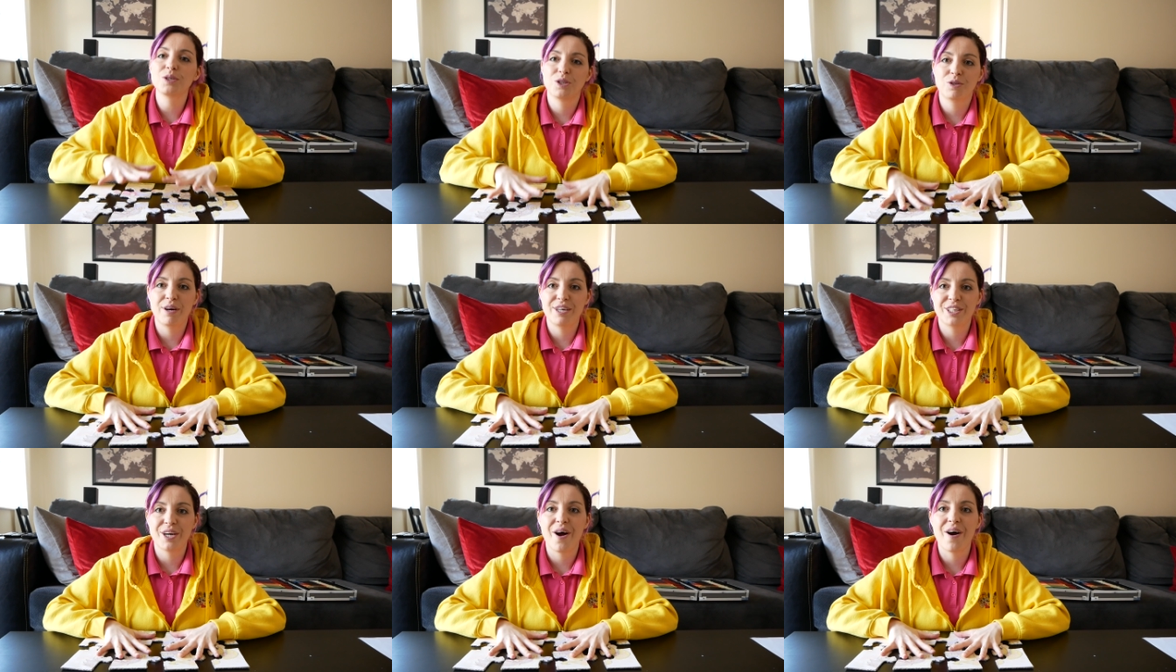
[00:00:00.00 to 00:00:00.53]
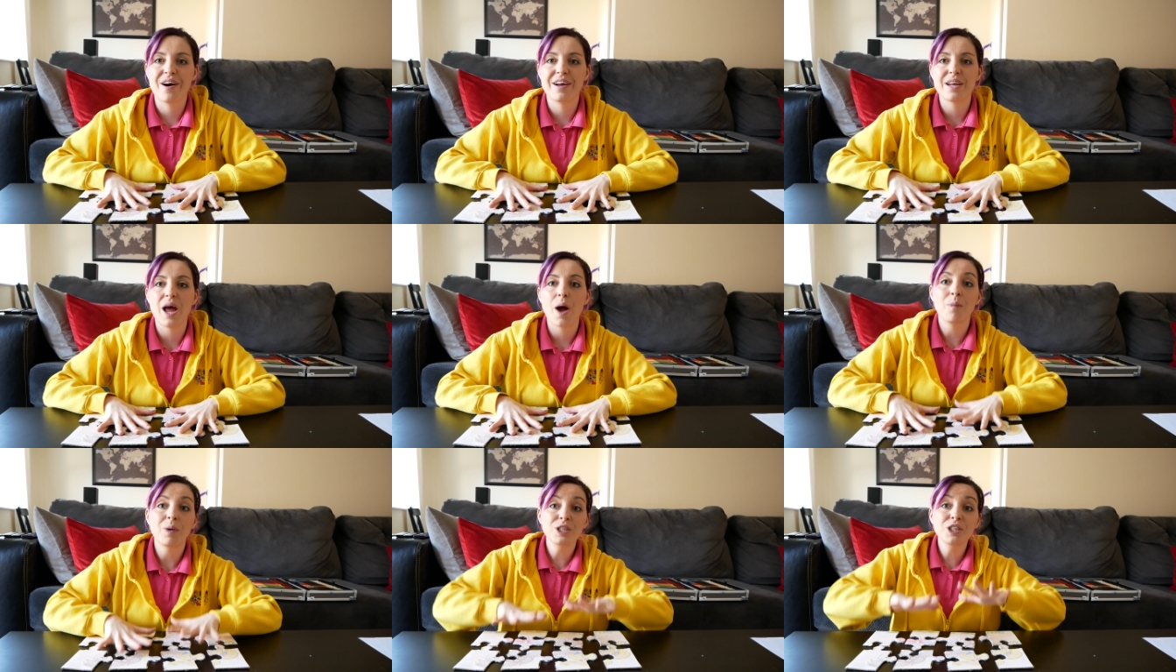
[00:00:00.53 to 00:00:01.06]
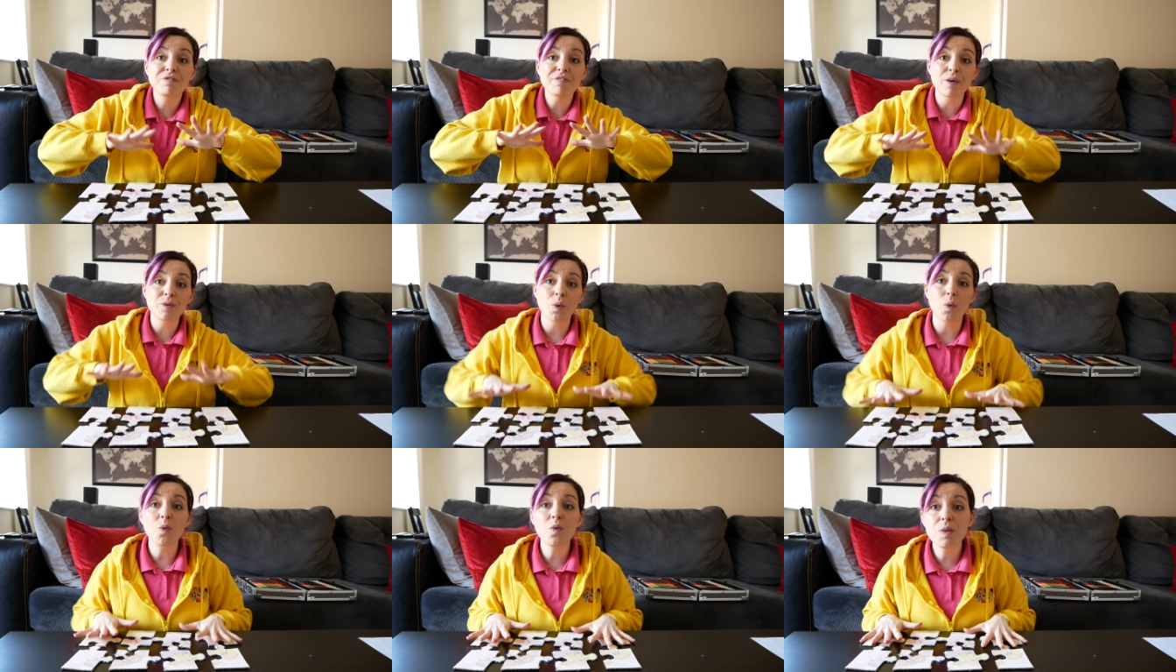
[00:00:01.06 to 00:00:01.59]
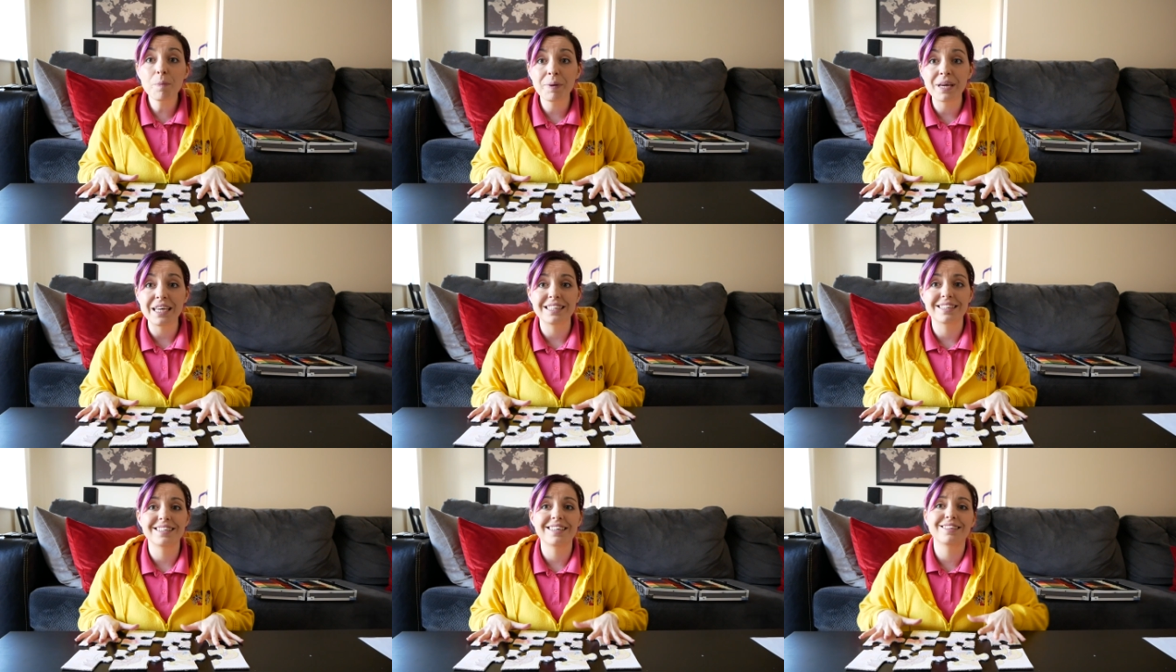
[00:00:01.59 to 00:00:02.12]
treasure hunt, and once you've found all the
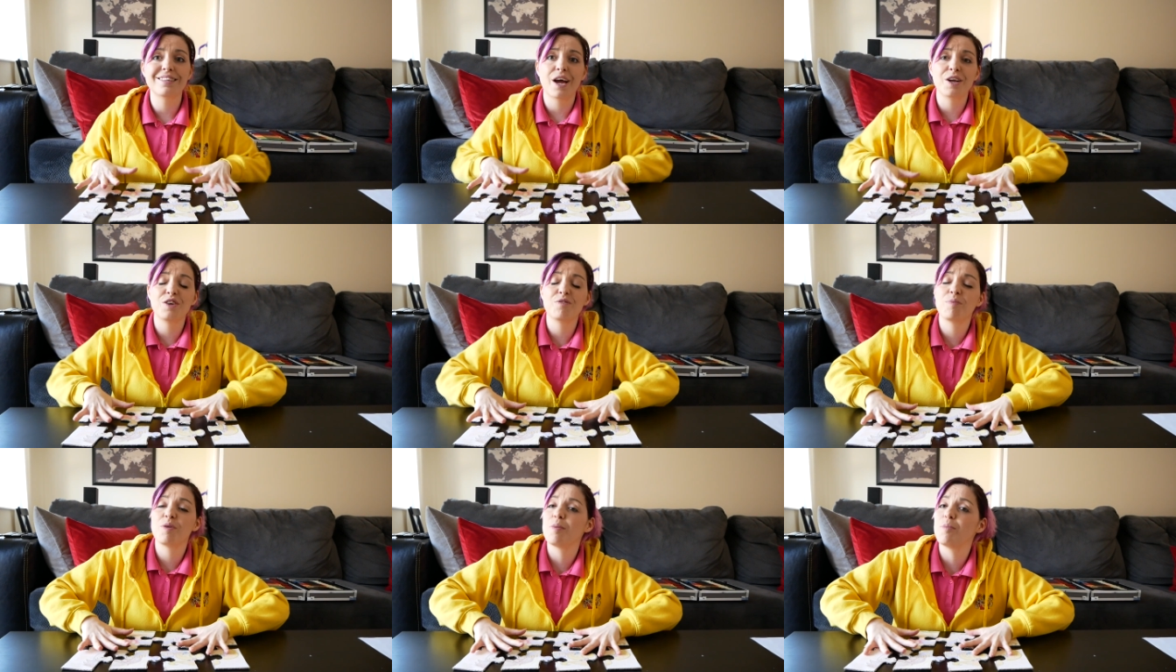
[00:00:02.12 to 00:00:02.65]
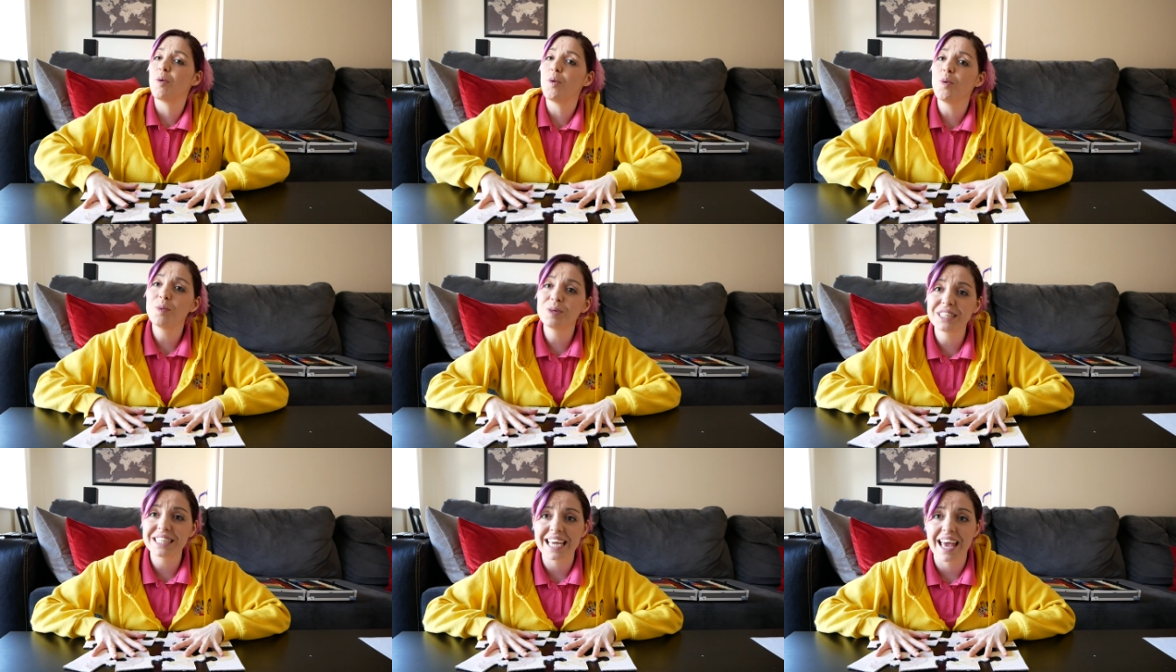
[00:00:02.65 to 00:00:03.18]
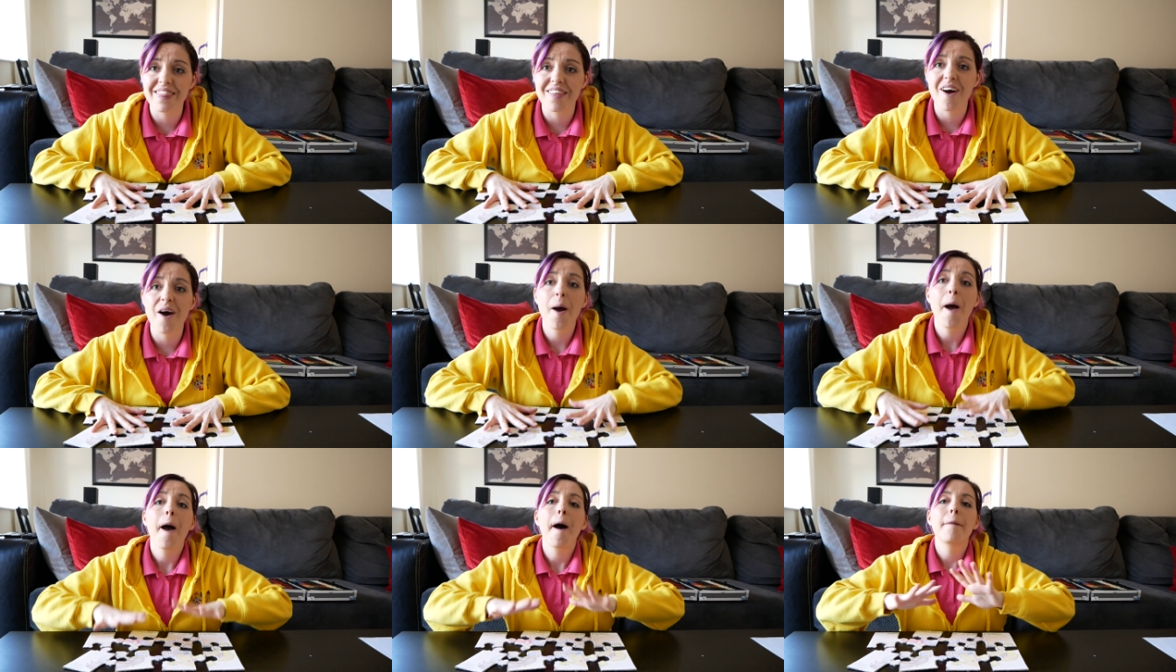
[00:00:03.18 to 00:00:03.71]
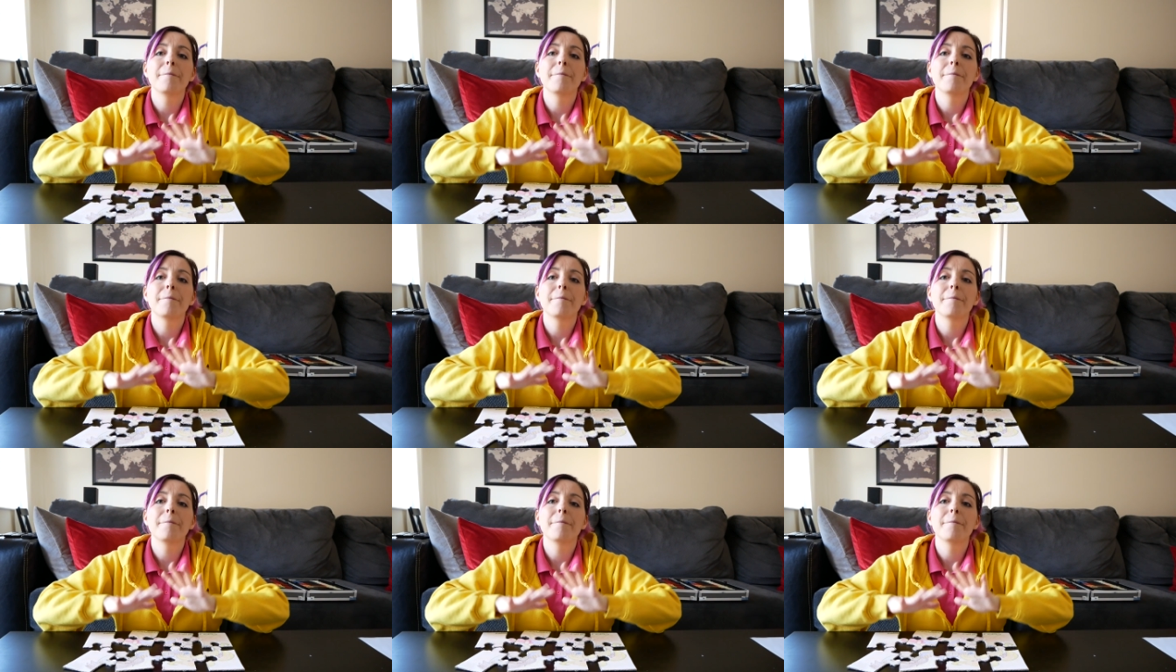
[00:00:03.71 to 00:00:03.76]
pieces and you've put them all together,